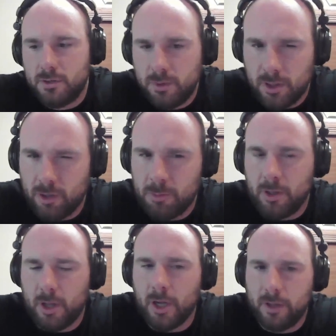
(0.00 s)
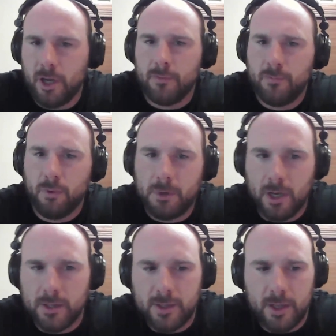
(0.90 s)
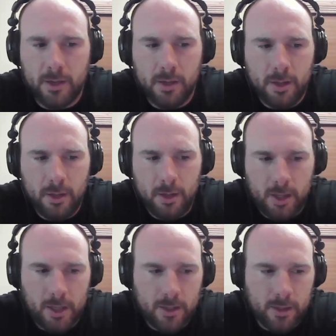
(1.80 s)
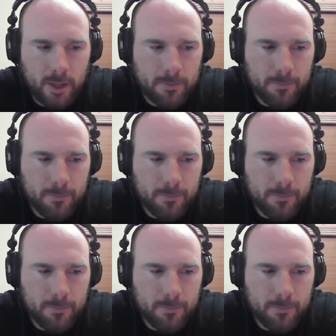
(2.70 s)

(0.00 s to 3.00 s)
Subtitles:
doing a little bit longer form content, and,